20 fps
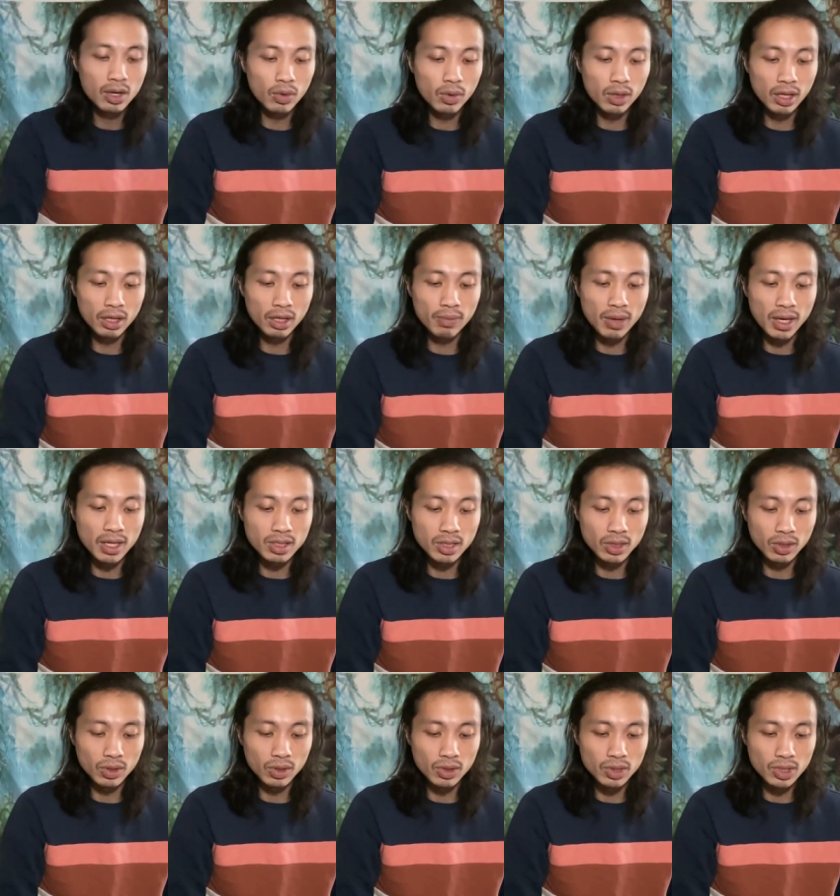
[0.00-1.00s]
Queen of
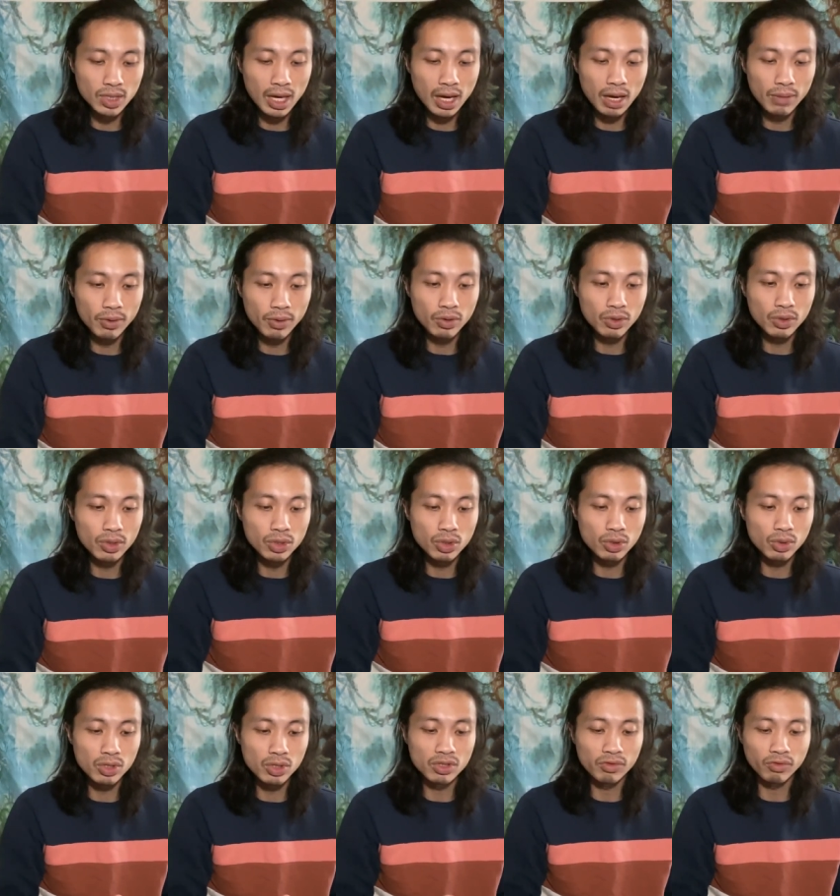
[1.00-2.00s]
Pentacles, Capricorn,
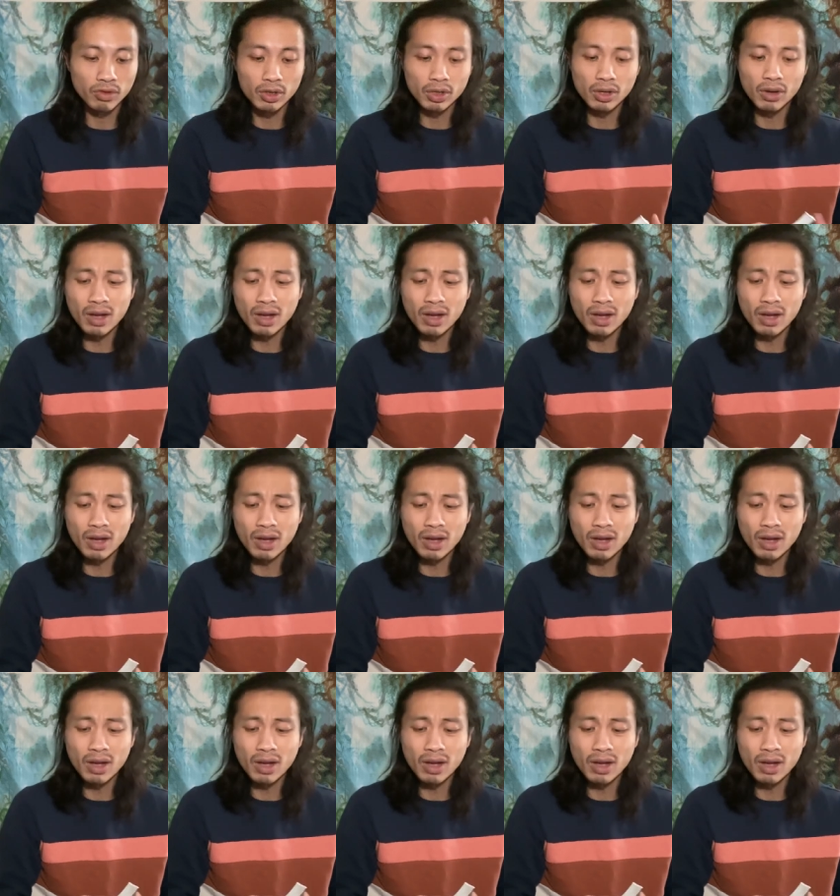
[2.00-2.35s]
Taurus, Virgo.